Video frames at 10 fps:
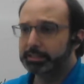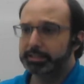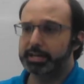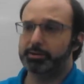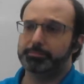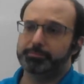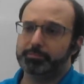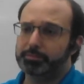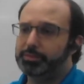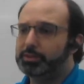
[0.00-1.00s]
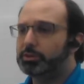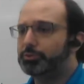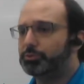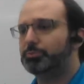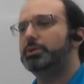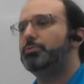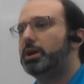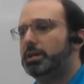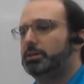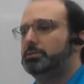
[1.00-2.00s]
Now, there are three
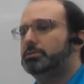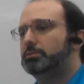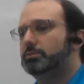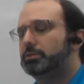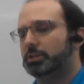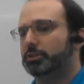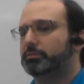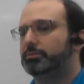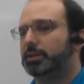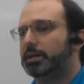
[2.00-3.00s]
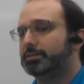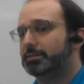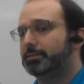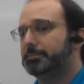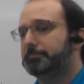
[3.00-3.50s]
ways to look at velocity,